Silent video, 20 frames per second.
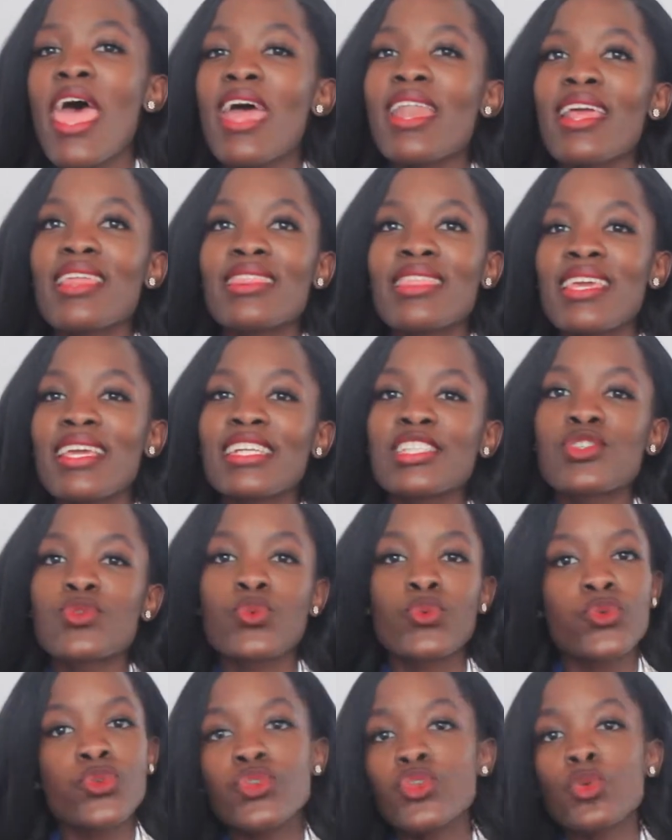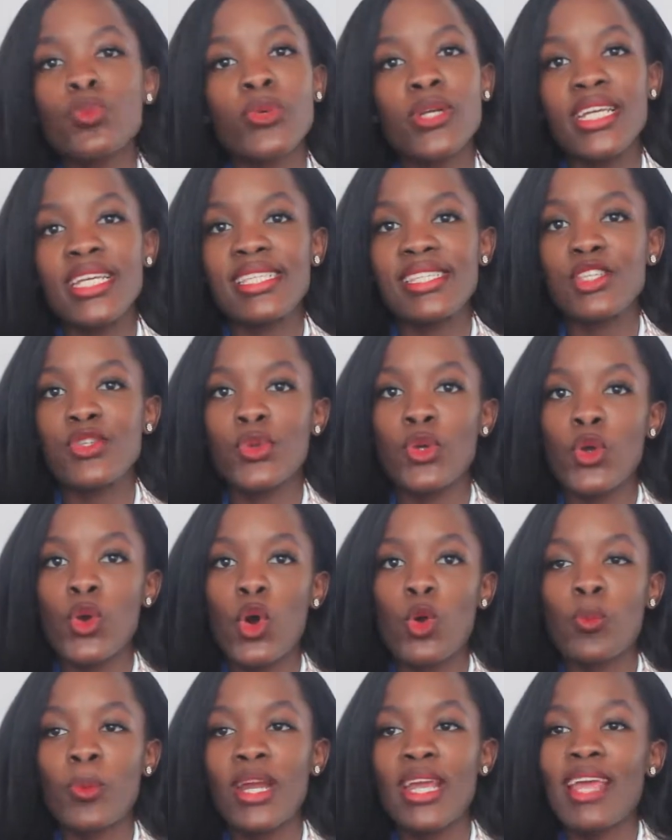And I think it's super easy to
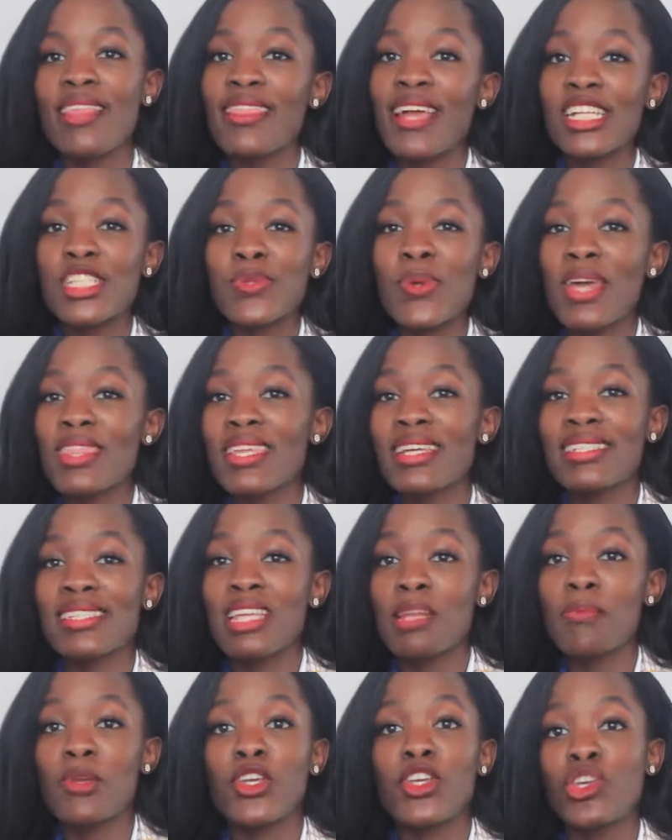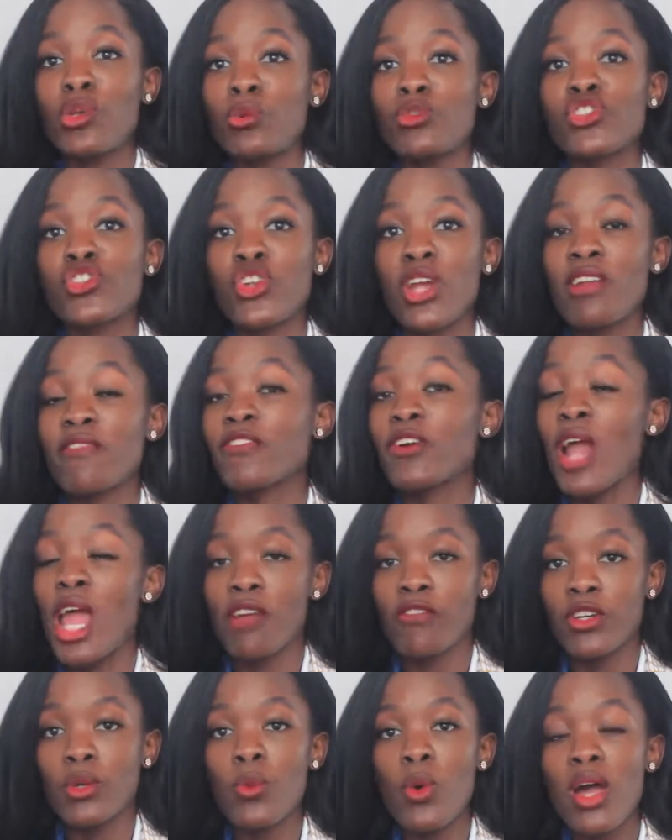incorporate, and that's why I think it's going to be a huge trend for
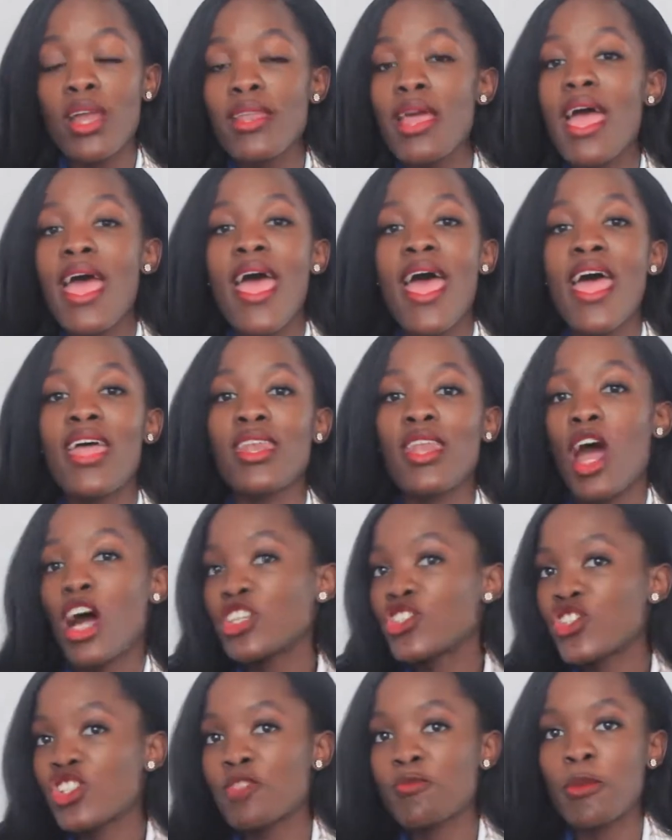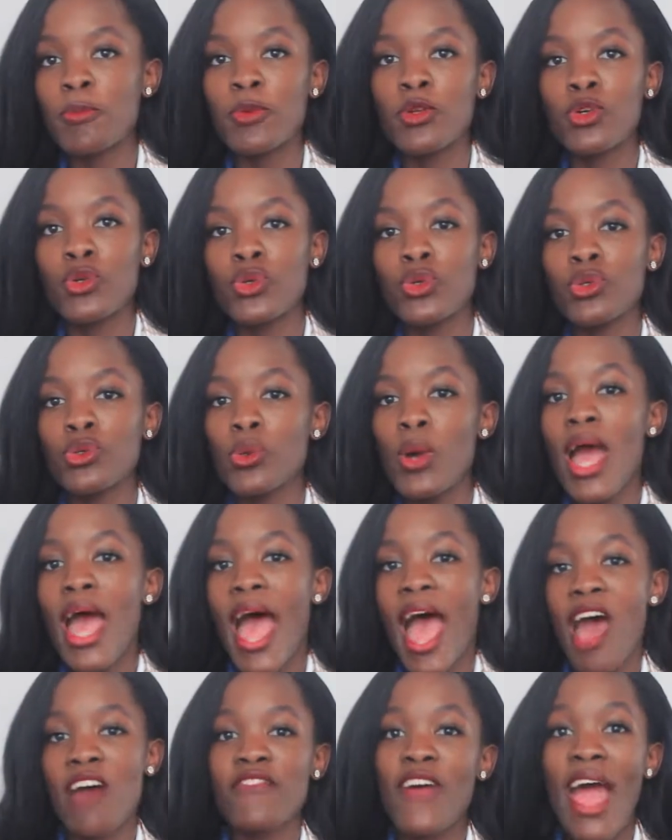everyone and not just people who
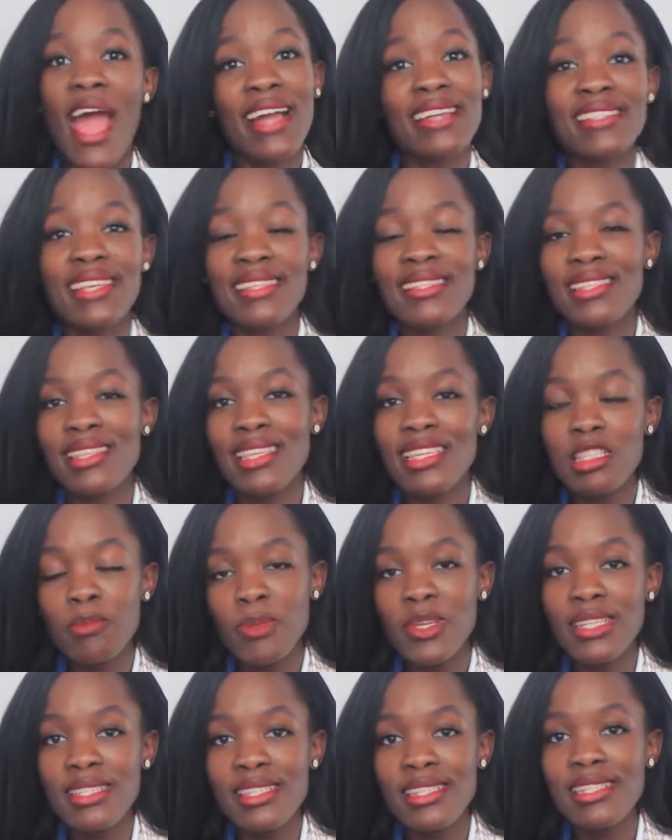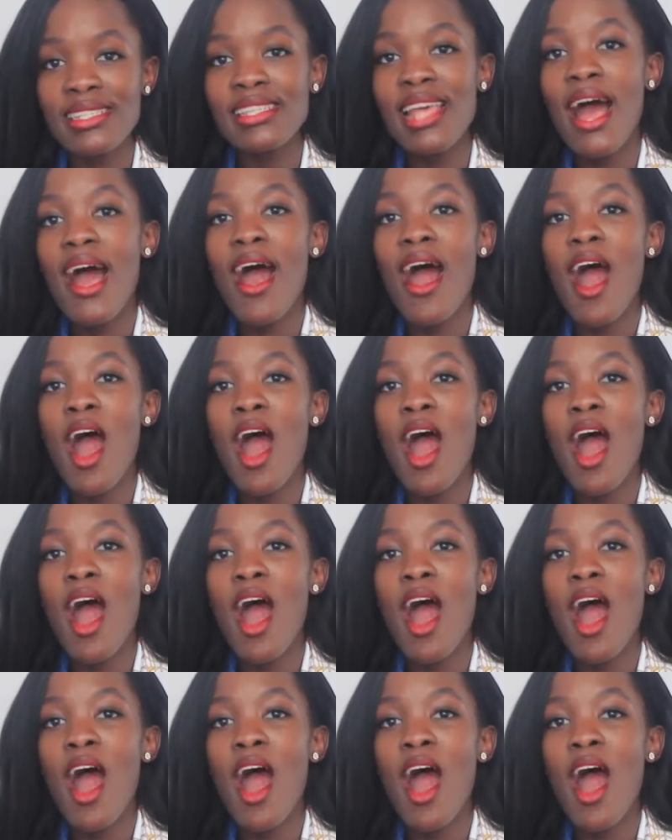have access to these pieces.